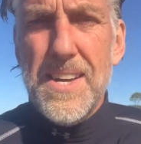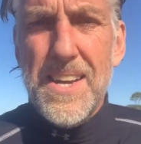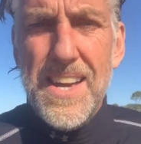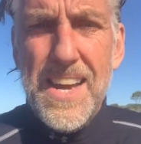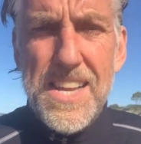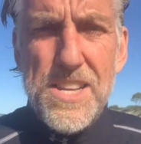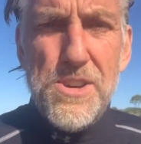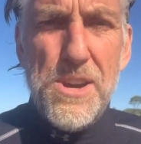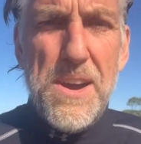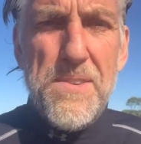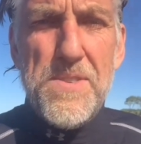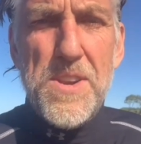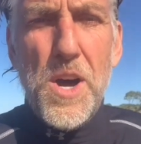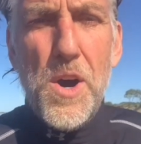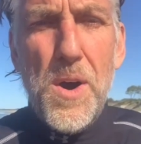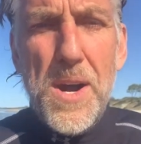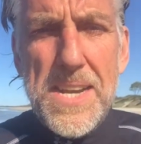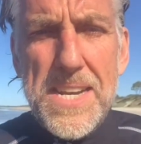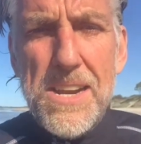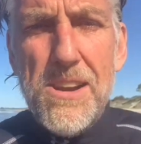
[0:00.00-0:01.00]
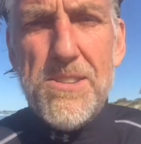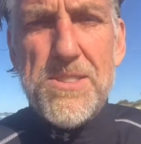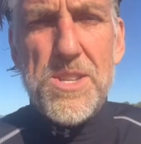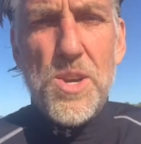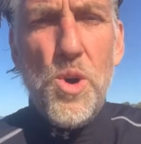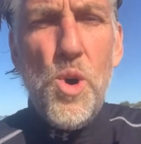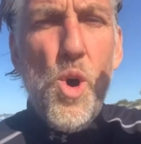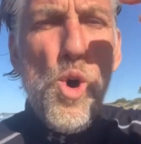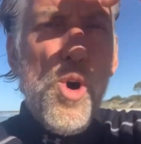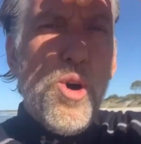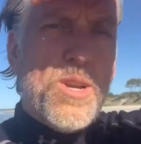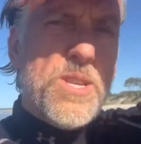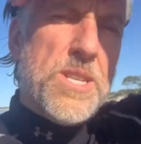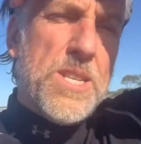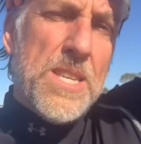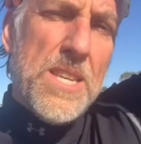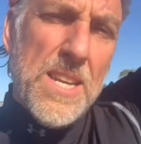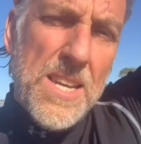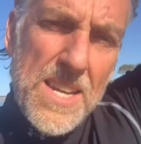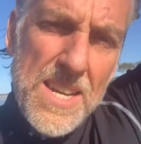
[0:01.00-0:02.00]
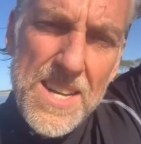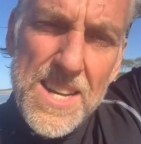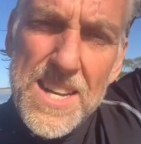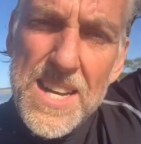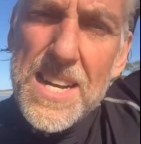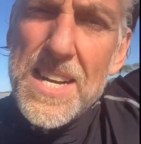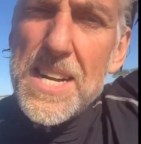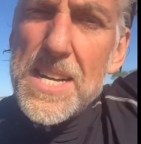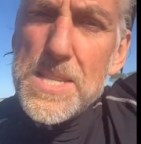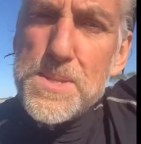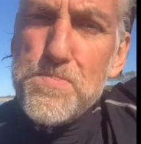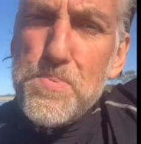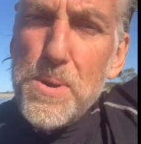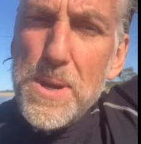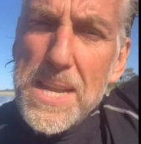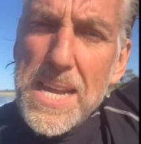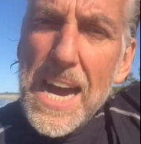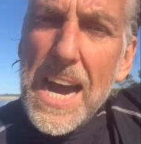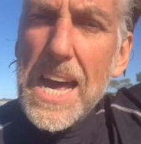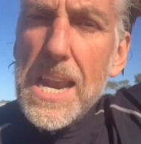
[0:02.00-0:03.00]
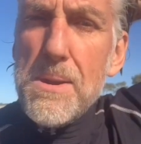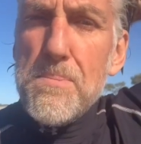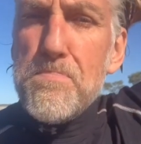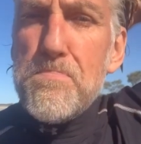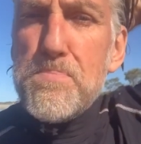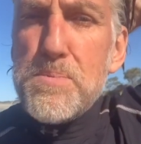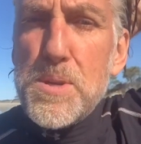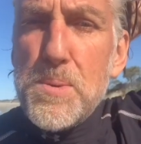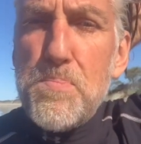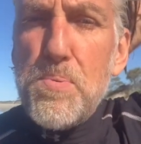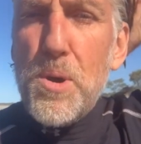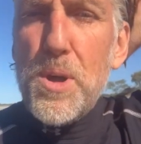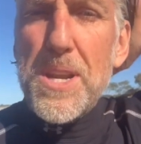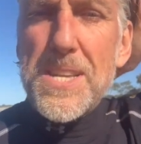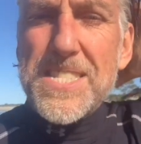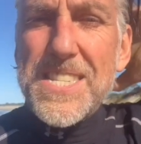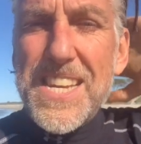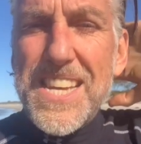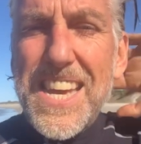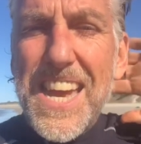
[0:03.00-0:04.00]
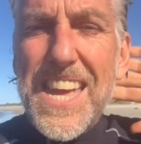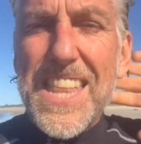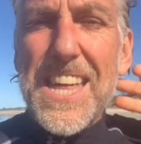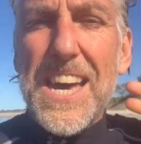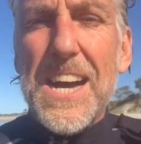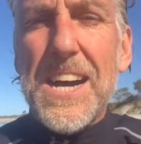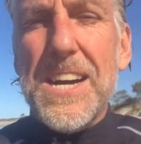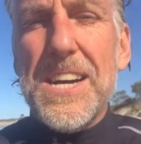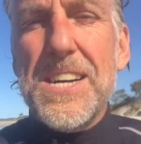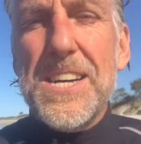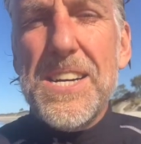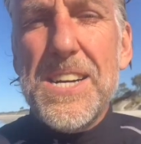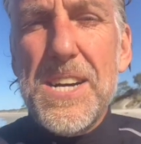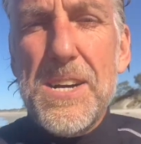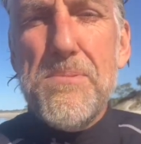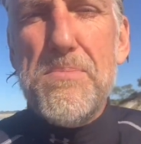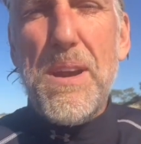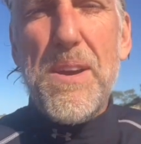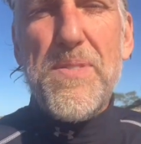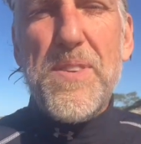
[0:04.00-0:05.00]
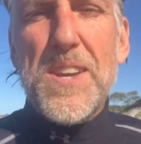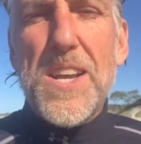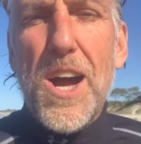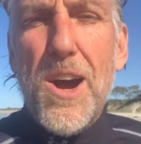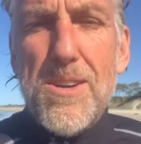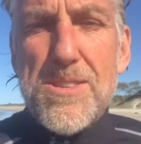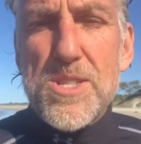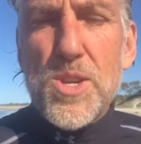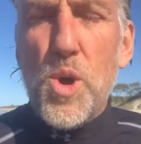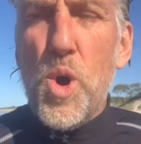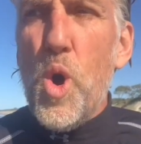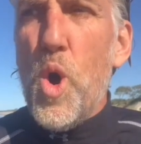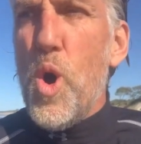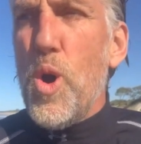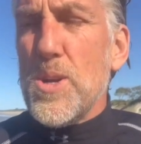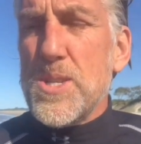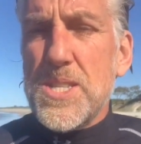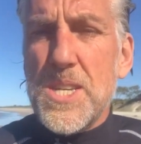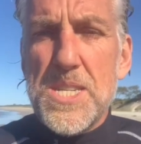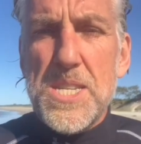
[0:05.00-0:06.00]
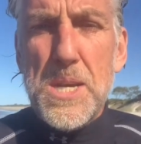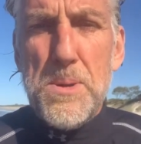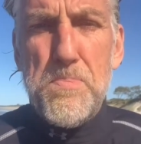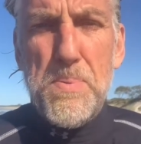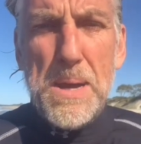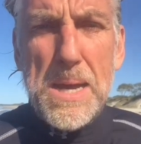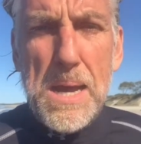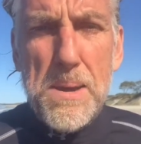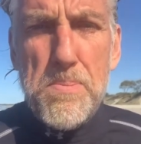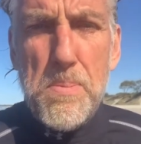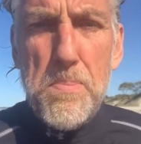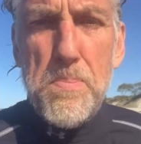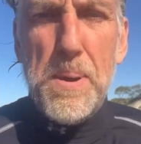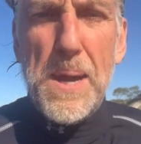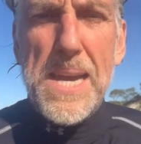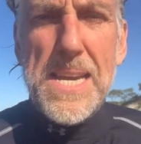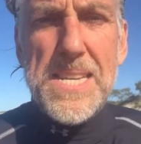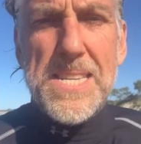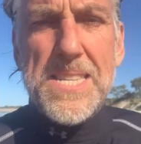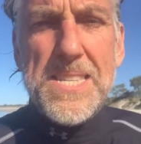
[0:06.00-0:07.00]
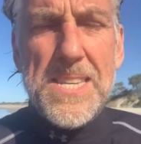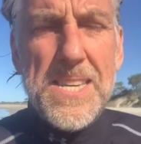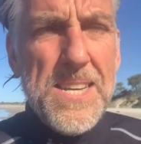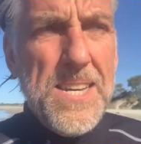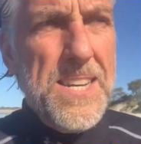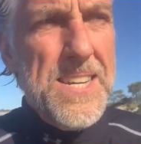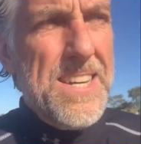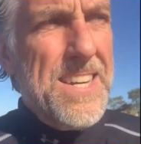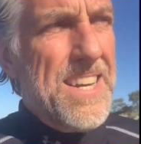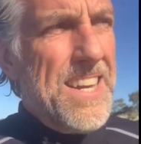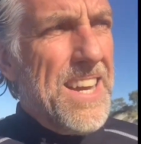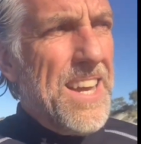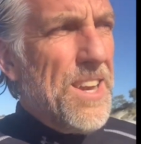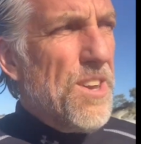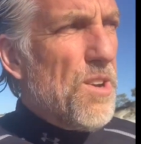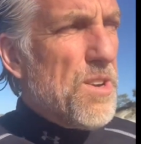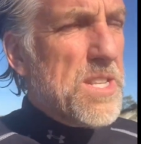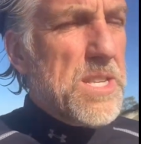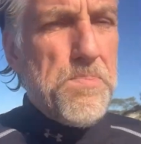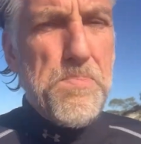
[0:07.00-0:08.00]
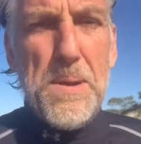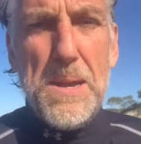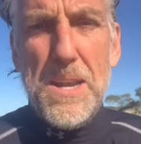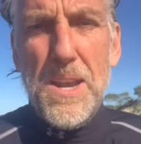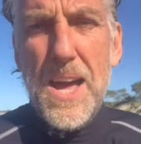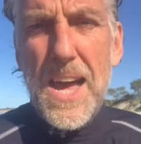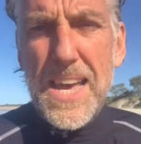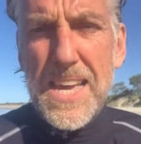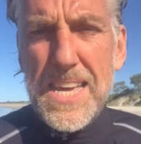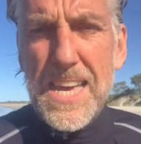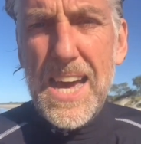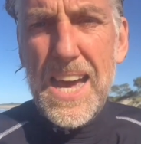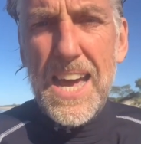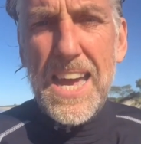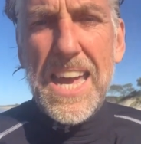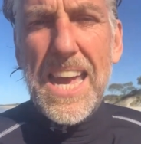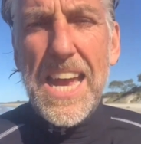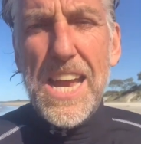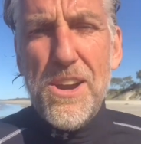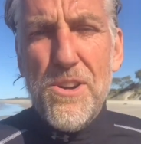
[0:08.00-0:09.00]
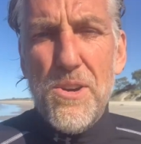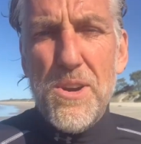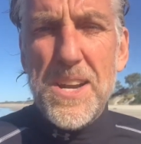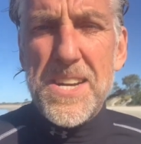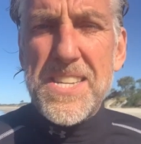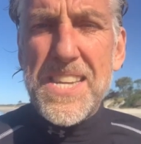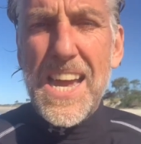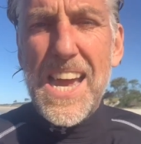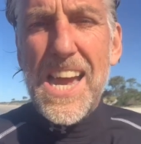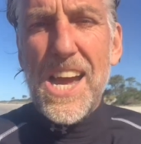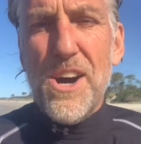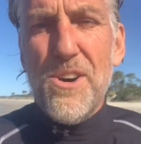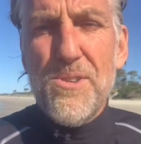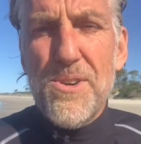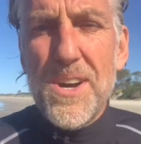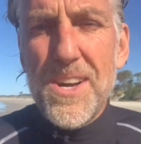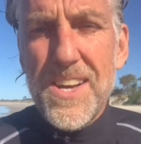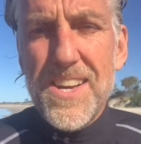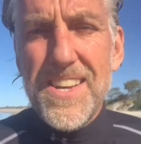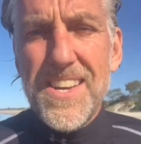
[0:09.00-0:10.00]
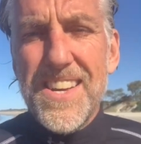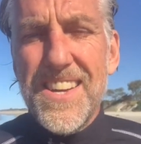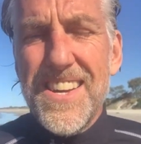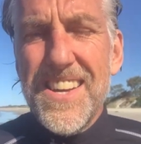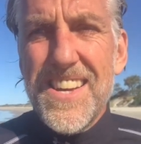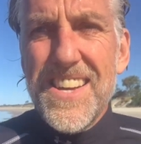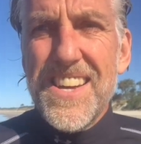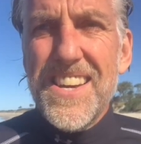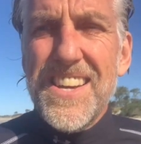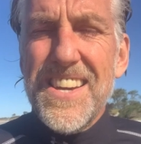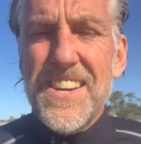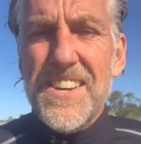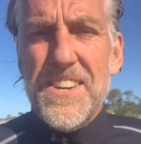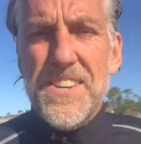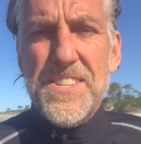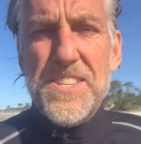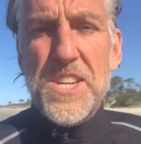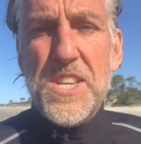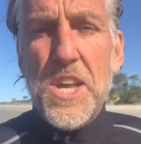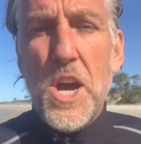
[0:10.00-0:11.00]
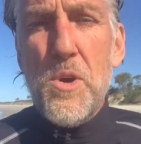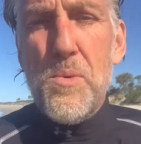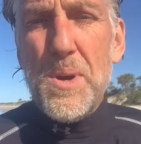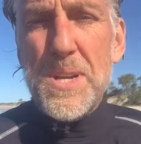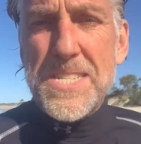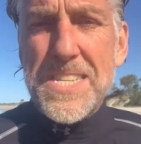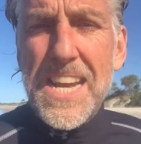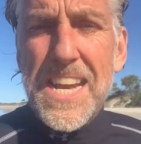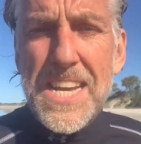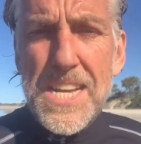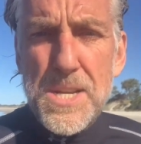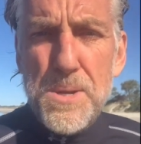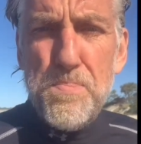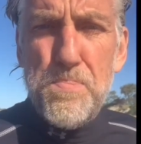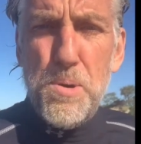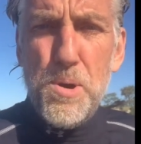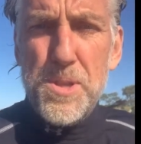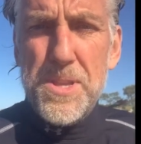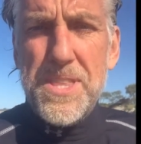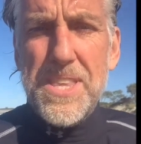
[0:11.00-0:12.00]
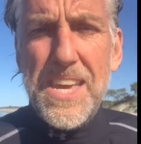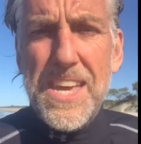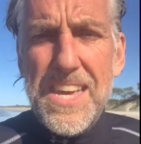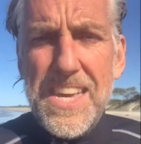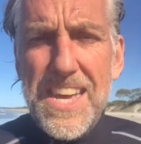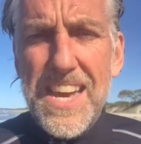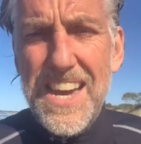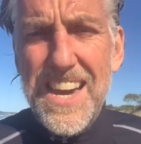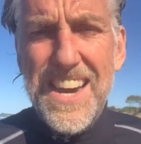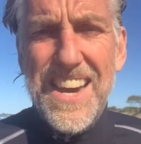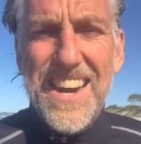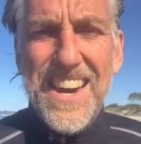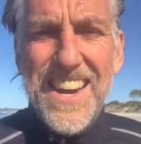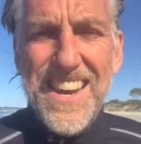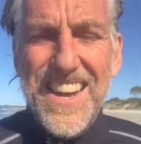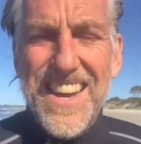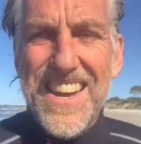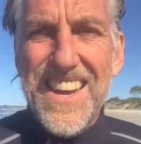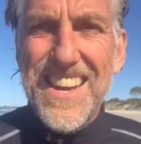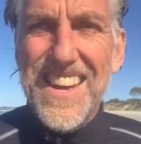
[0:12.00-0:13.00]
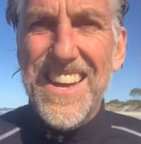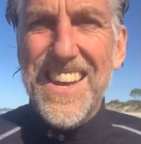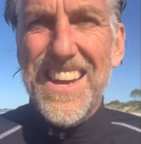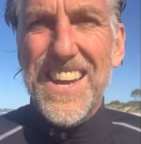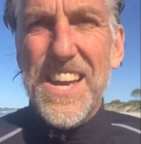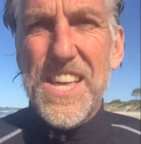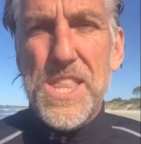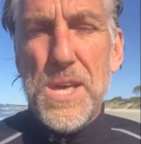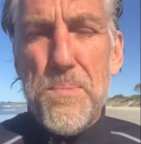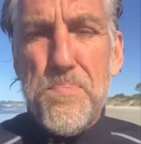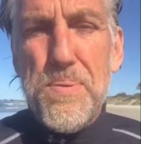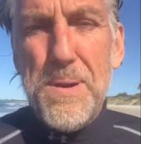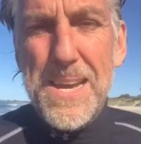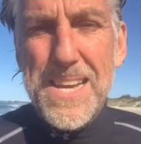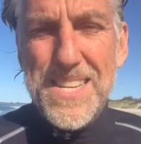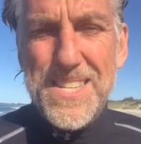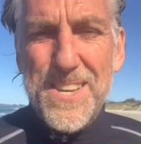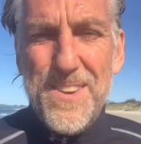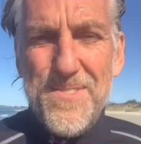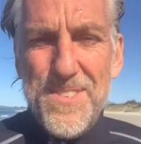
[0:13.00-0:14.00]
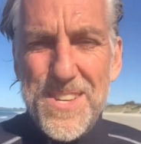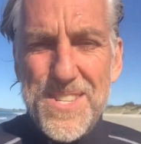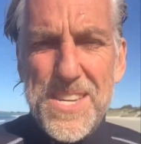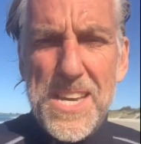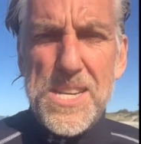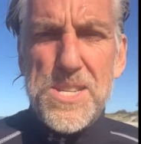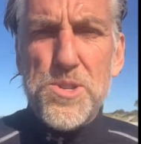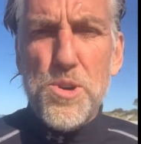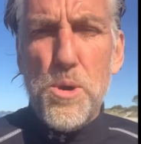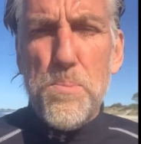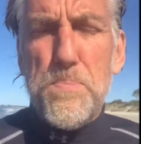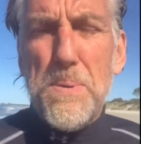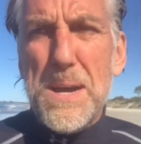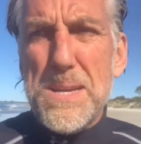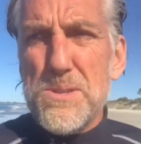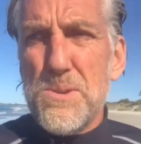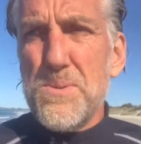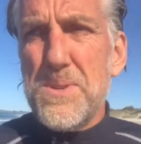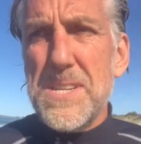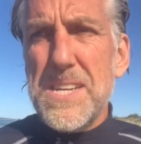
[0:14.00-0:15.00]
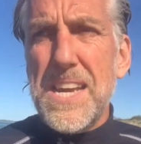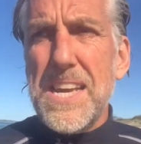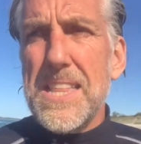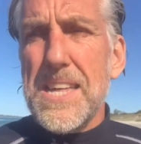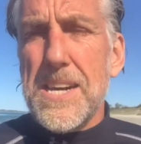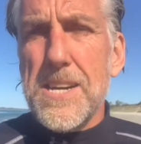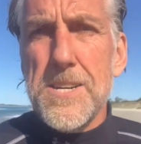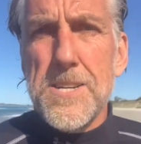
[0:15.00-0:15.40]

you have no idea it's a horse, it's pretty hard to put it together. But if you know it's a horse and you pick up a piece, looks a bit like a hair on a tail, you know which end to put the uh, the piece of the jigsaw puzzle together.